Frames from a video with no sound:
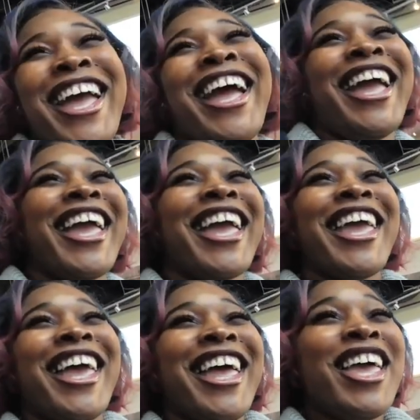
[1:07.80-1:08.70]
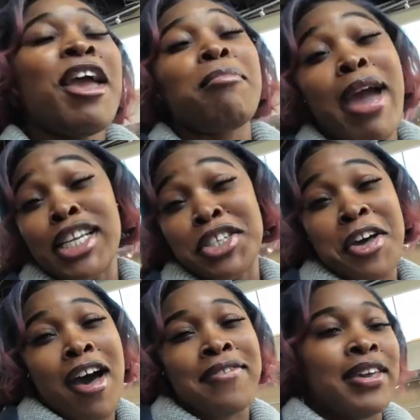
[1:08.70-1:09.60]
Brash coffee. Brash's
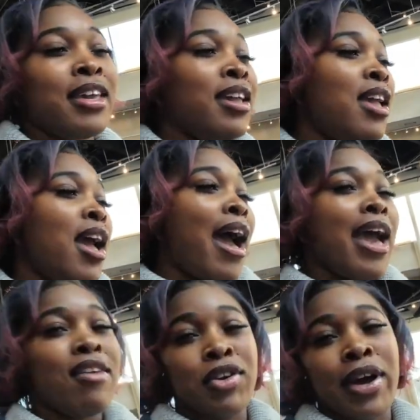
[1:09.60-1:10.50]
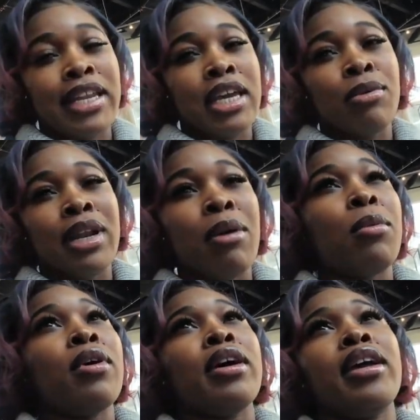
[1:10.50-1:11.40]
coffee. I have no idea what I
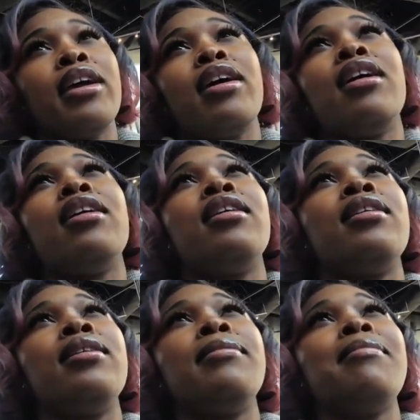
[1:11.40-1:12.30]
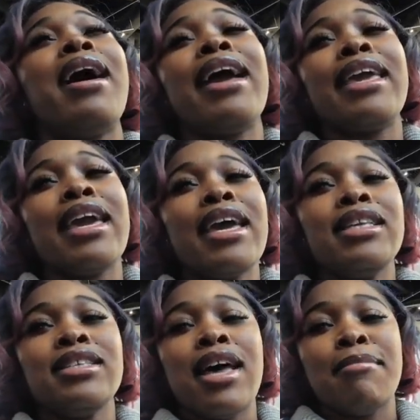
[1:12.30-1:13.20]
want. I
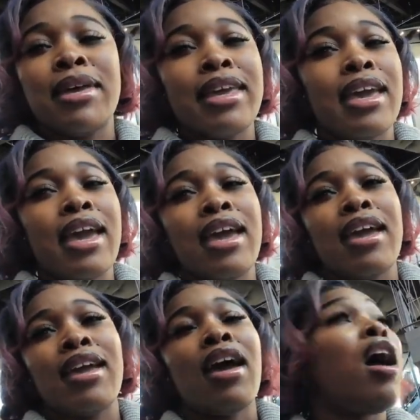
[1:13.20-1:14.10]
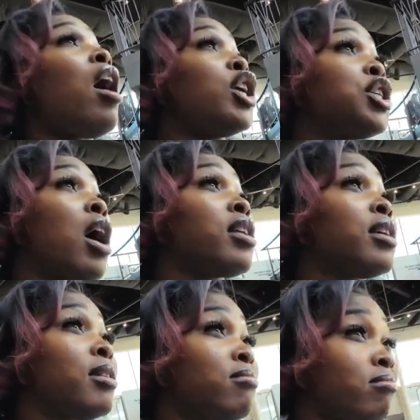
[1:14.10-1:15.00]
guess I'm going to get a hot
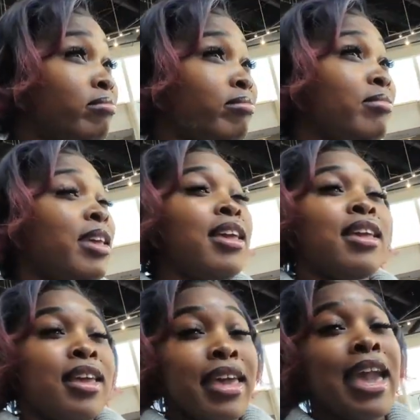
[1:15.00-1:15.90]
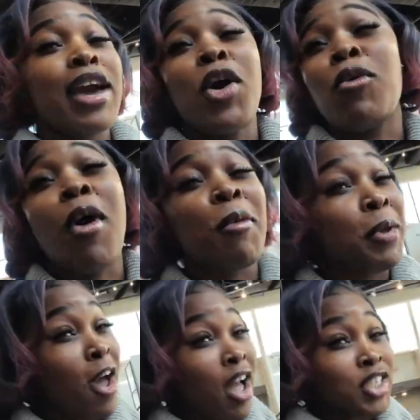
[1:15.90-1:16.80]
chocolate. Sure. Can't go wrong with
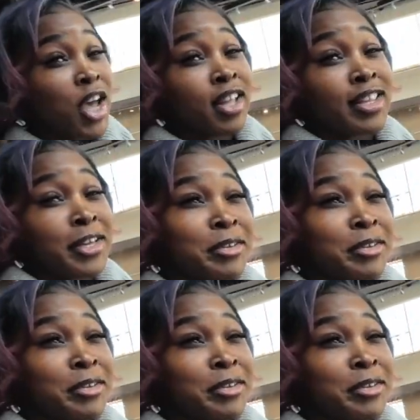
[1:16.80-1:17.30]
a hot chocolate.